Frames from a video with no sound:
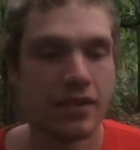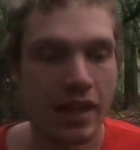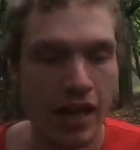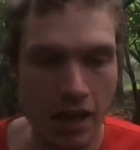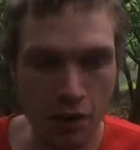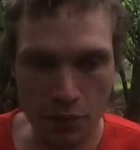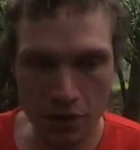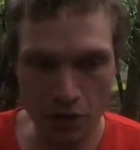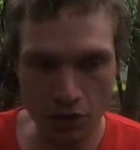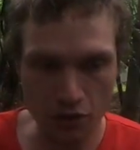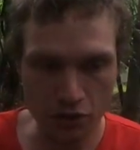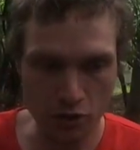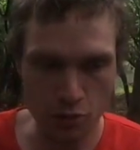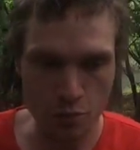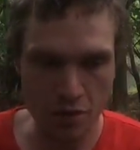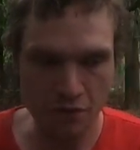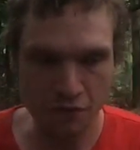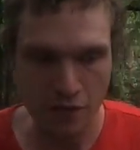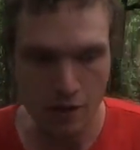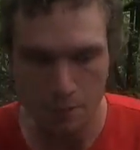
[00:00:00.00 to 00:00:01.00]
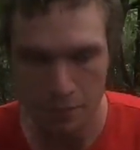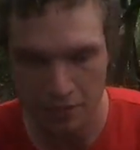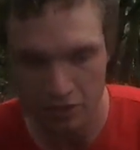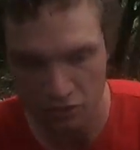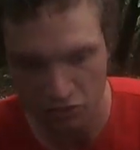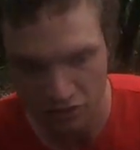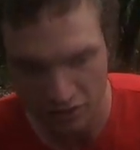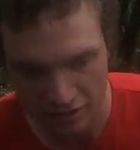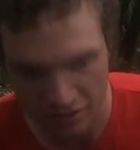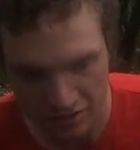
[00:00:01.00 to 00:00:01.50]
how we got on with our
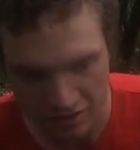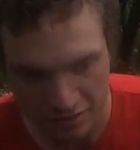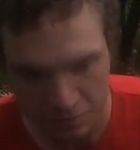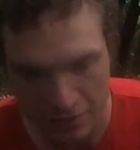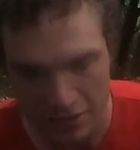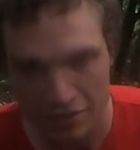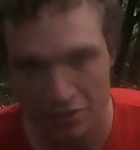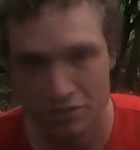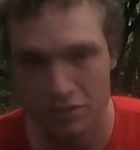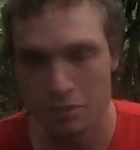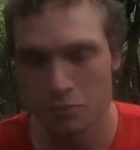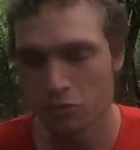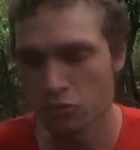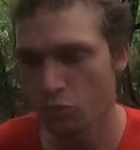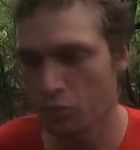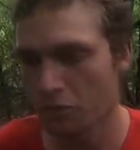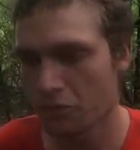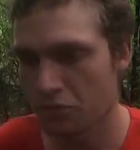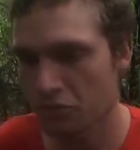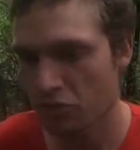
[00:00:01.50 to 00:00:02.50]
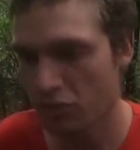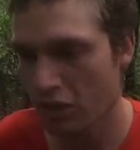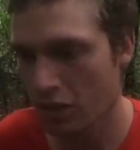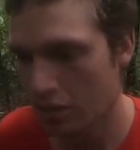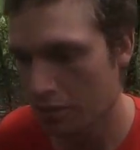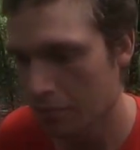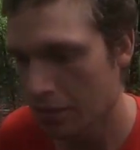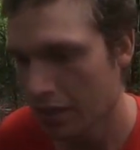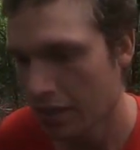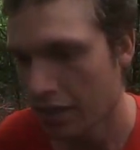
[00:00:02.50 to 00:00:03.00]
predictions because I'm short on
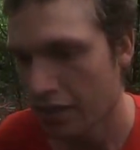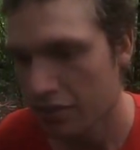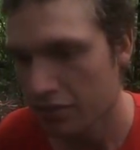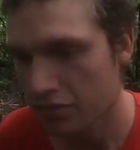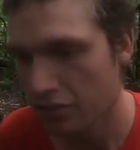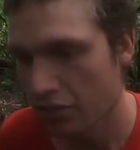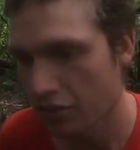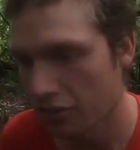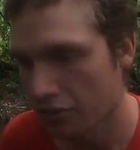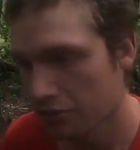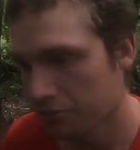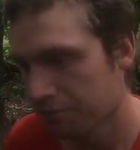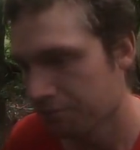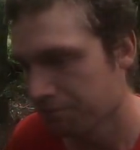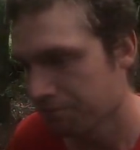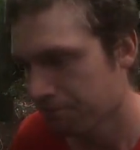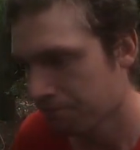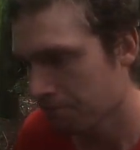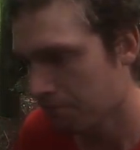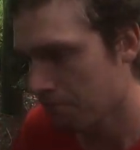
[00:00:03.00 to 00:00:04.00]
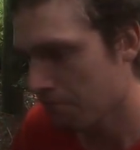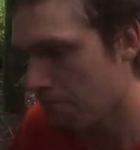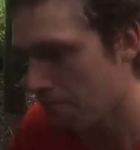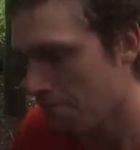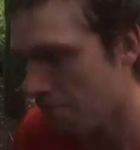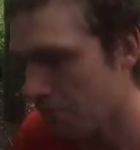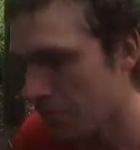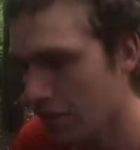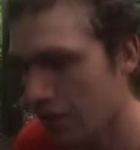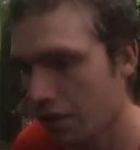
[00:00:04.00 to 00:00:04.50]
time, so
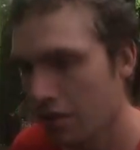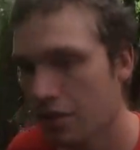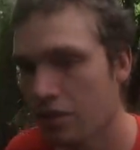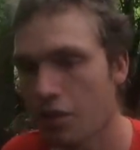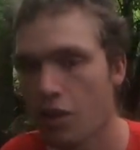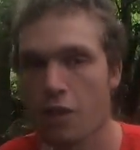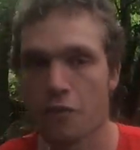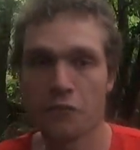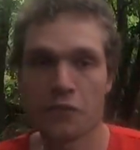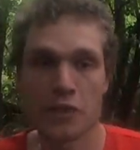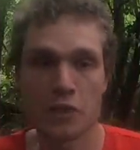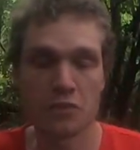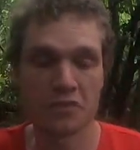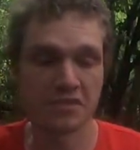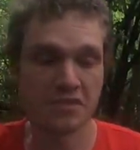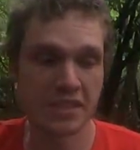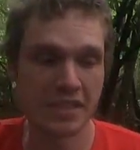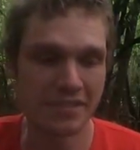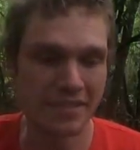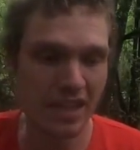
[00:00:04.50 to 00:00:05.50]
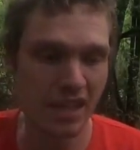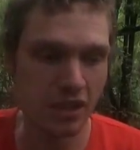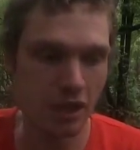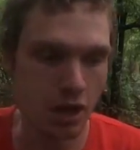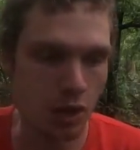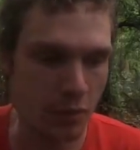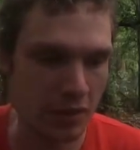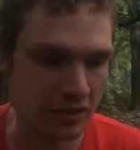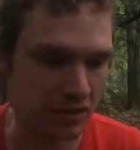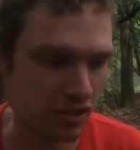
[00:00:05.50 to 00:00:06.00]
hopefully you'll see it down in
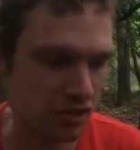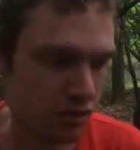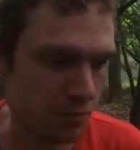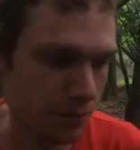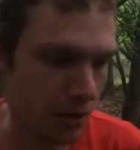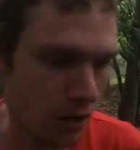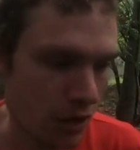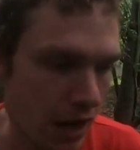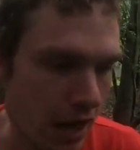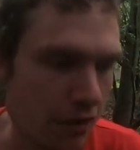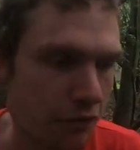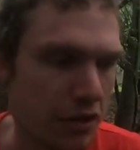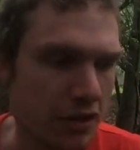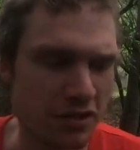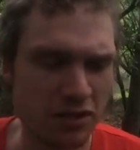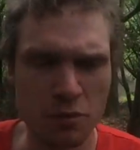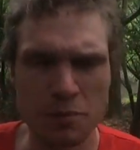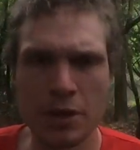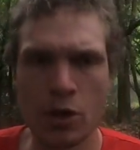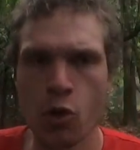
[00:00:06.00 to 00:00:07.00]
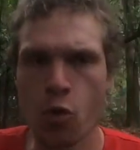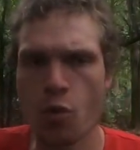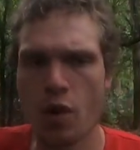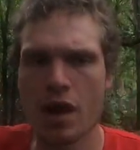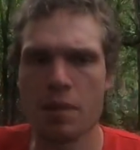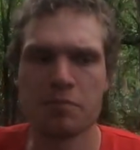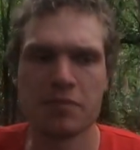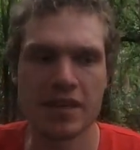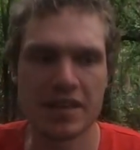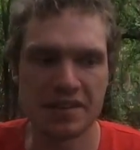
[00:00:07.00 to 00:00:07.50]
the comment section below. Otherwise, it'll be all
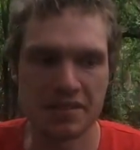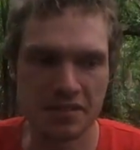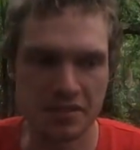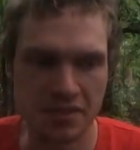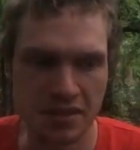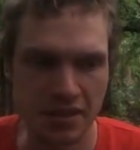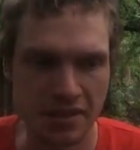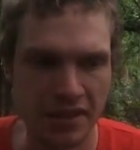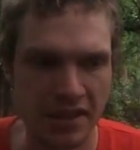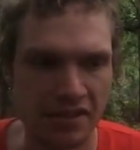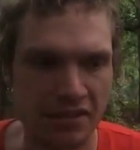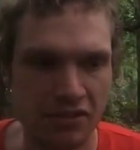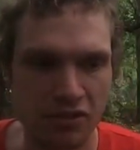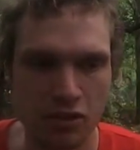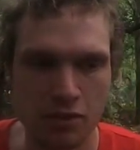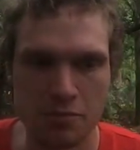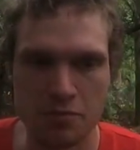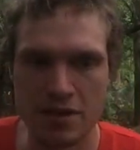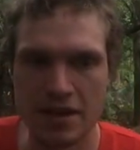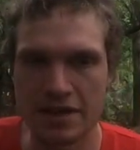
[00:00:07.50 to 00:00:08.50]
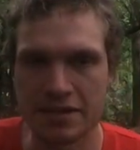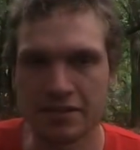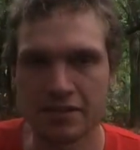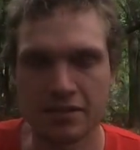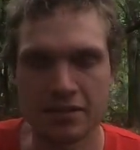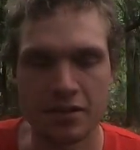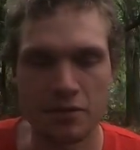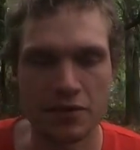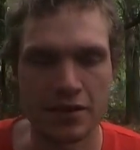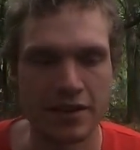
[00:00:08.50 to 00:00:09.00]
updated next time around
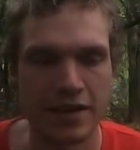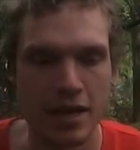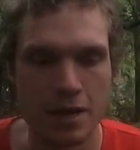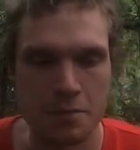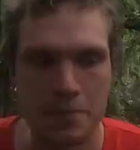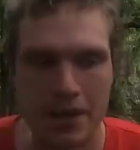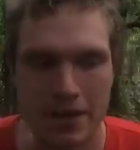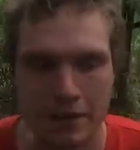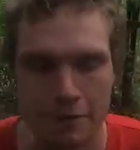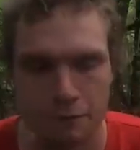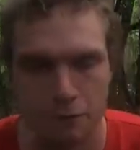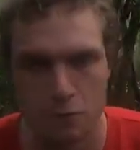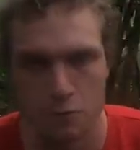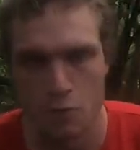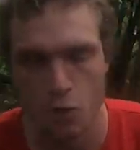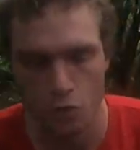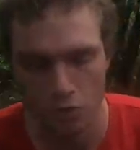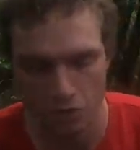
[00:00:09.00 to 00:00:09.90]
when I come back from